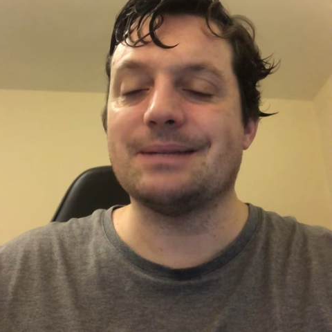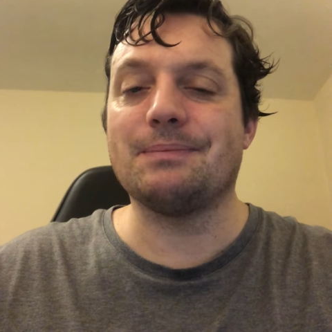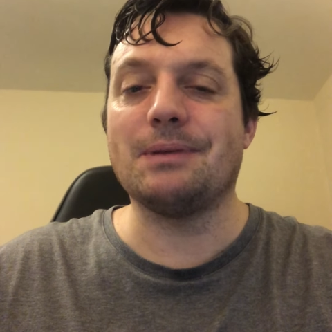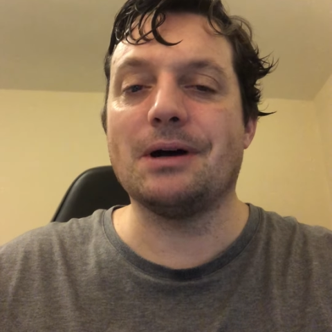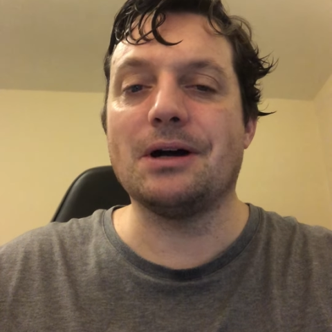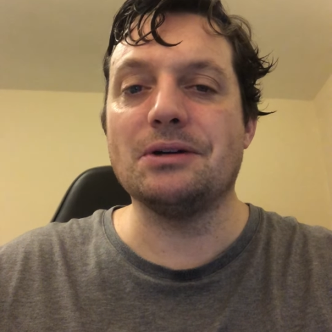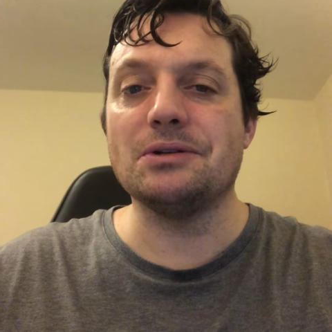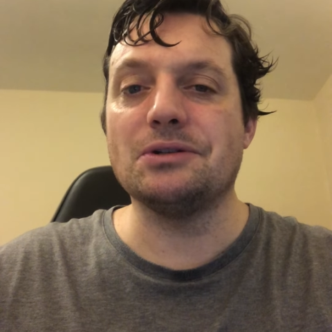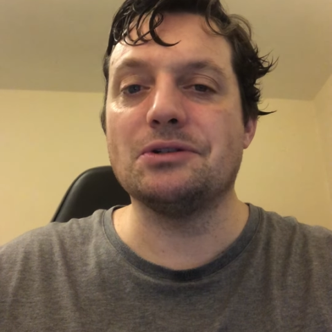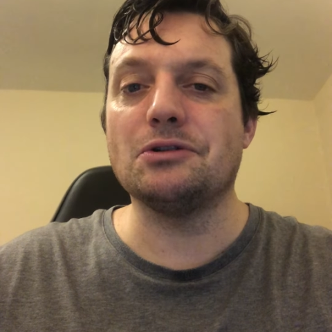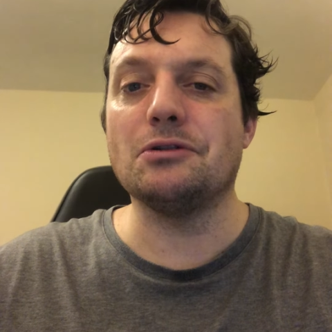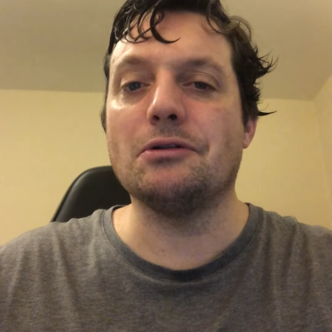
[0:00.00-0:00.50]

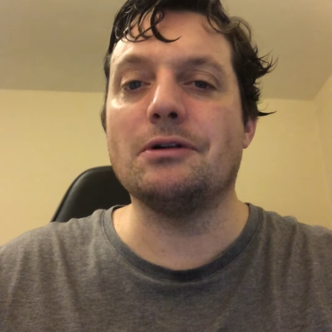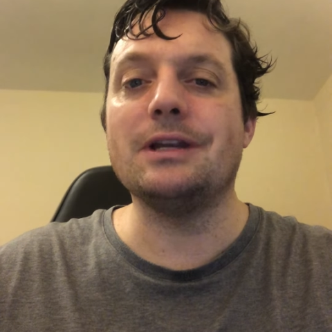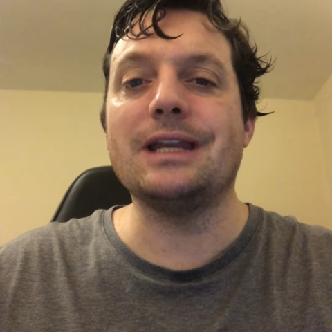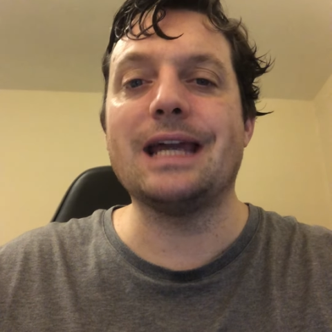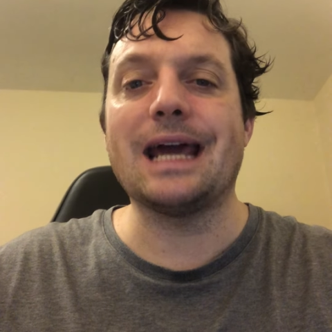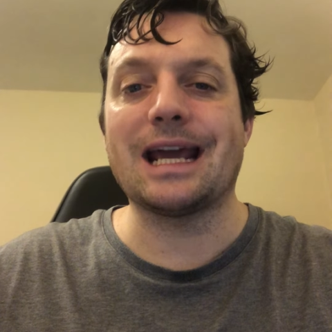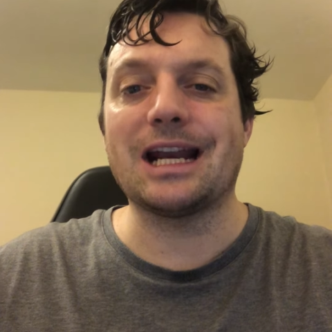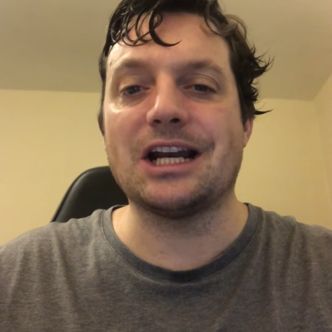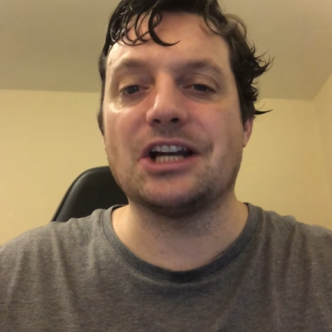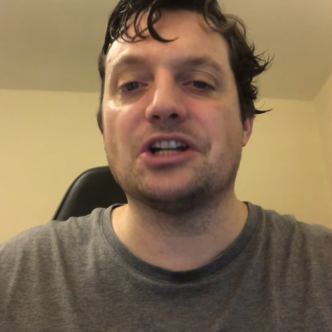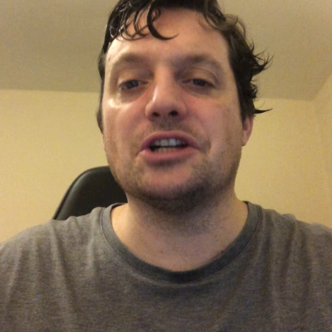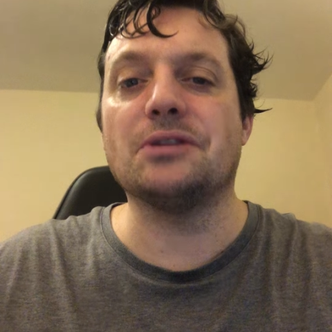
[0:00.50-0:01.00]
opposed to a
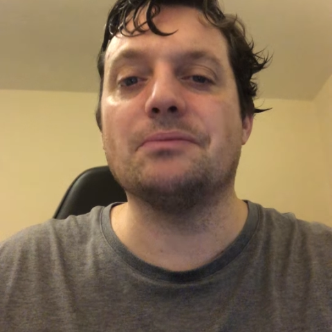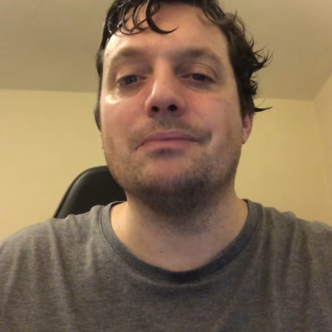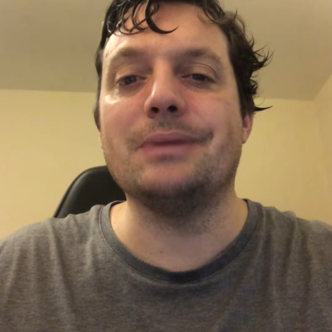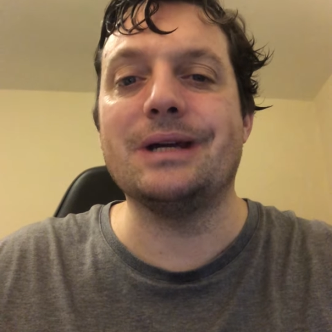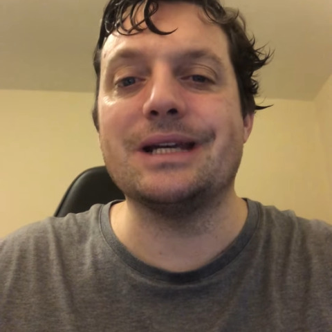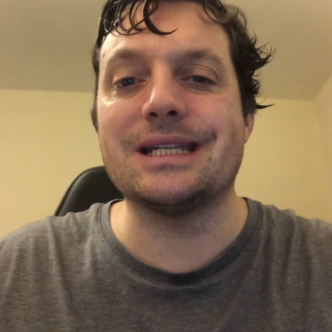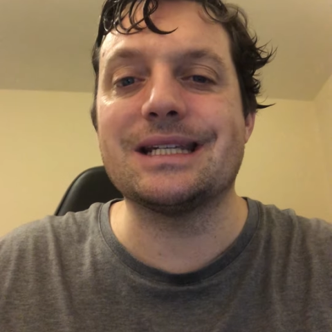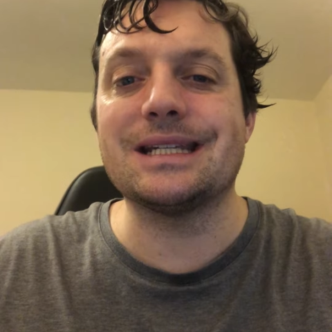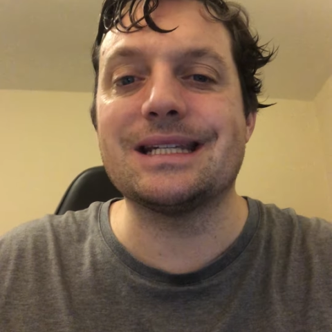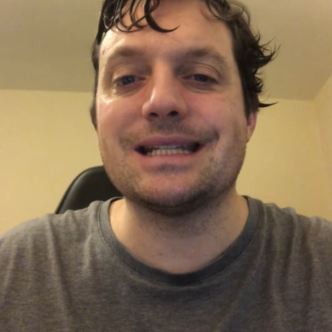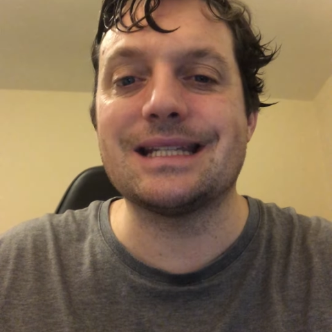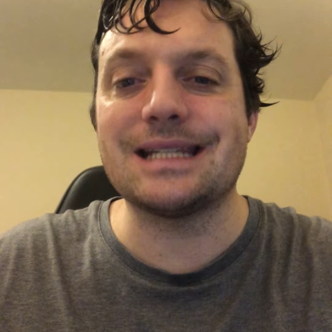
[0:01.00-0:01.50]
negligent
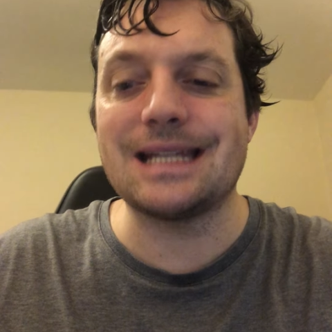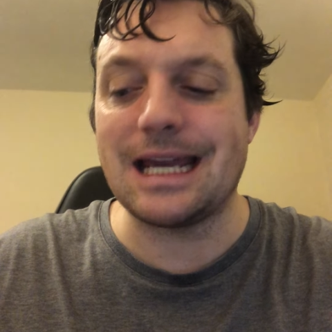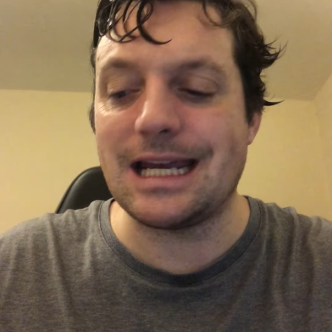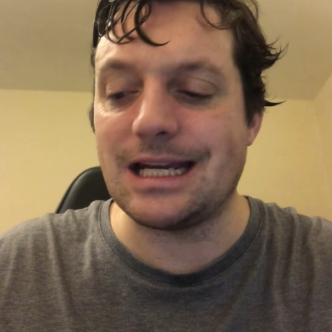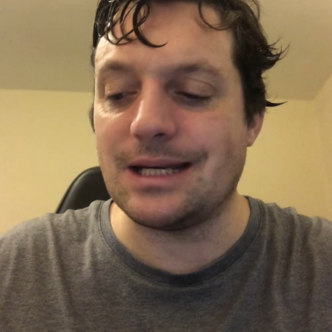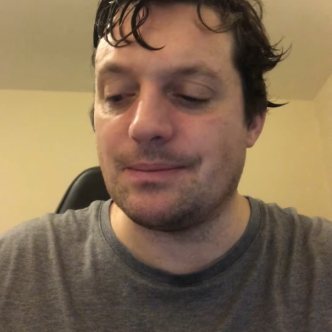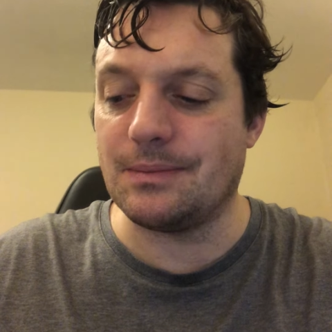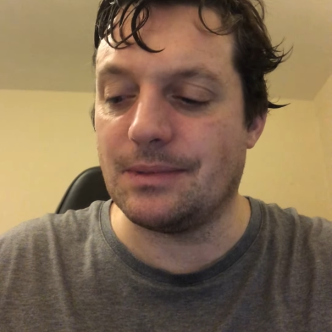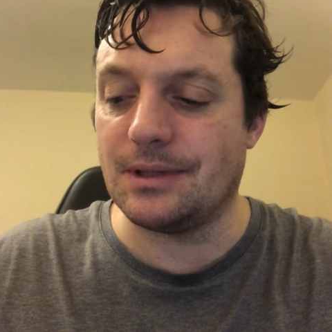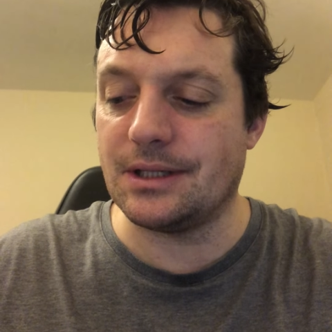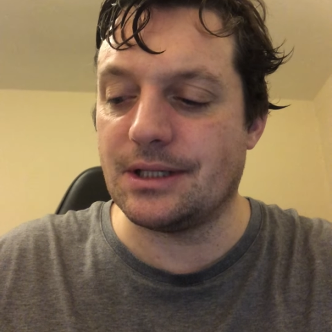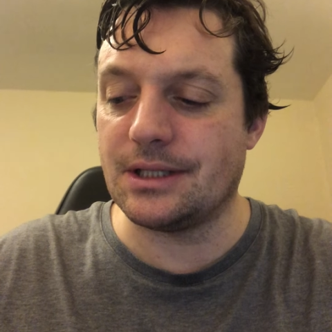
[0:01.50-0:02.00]

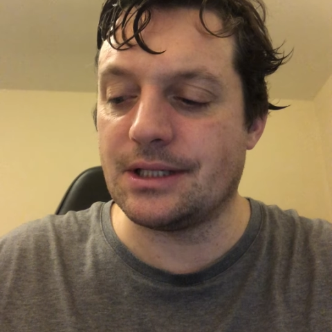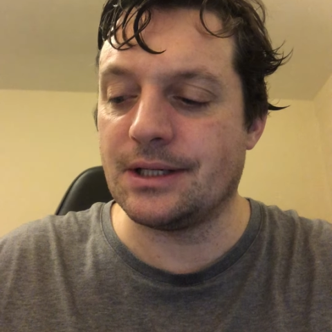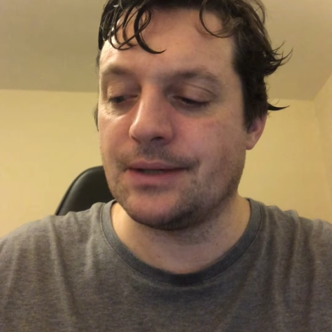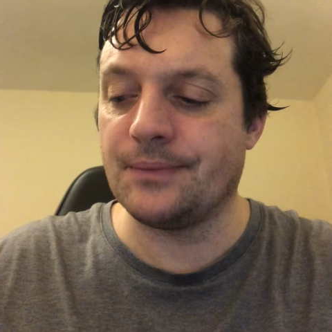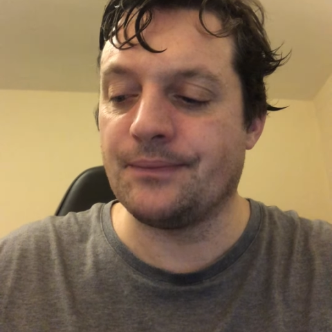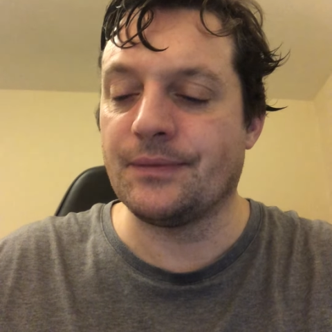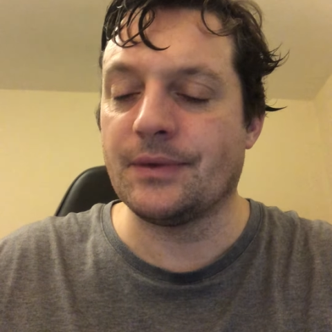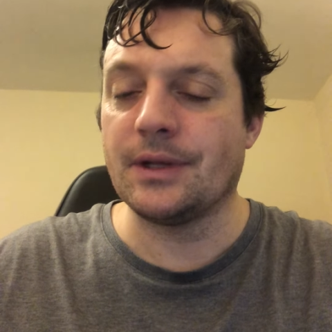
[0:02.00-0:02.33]
misstatement.